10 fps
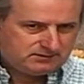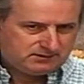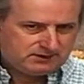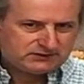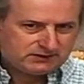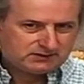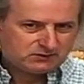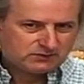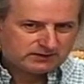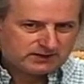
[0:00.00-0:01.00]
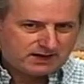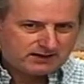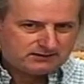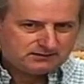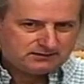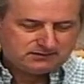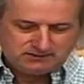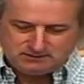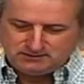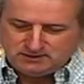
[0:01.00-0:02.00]
you see the glory of God.
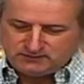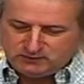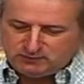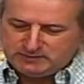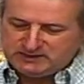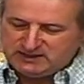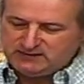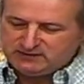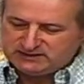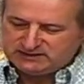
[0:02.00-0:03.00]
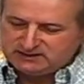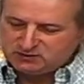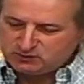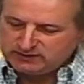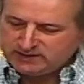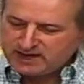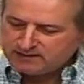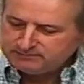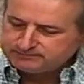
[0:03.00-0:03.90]
If you would believe, you'd see the glory of God.